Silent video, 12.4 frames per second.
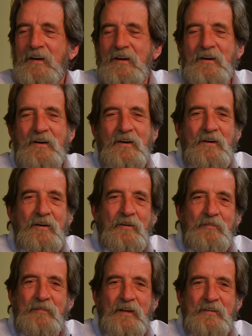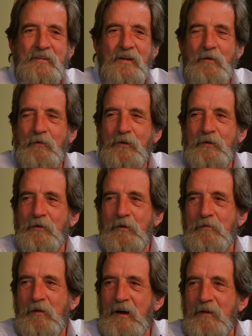Uh, that's not what you're going
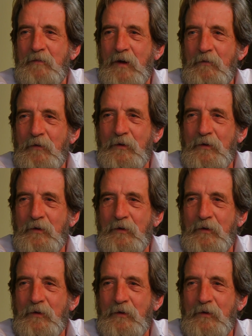to write about.